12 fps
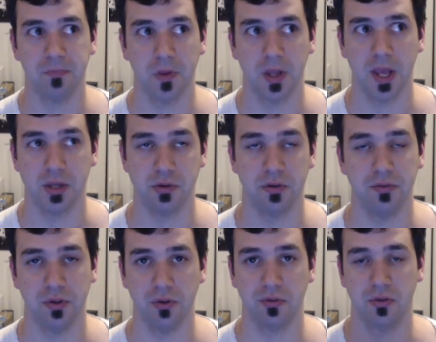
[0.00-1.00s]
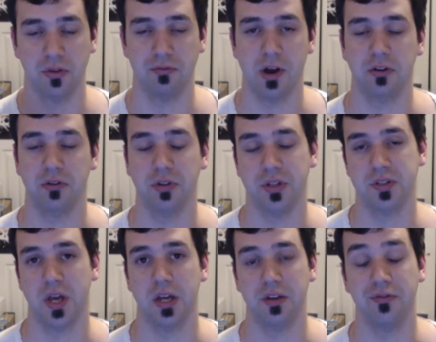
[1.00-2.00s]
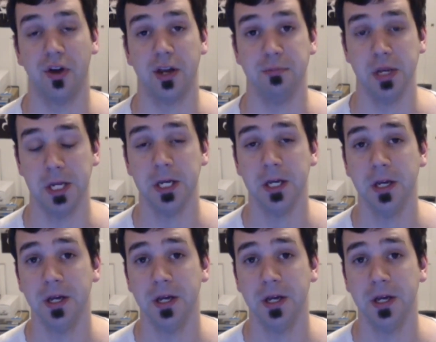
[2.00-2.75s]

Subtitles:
case review for the Fractal Design Define Mini,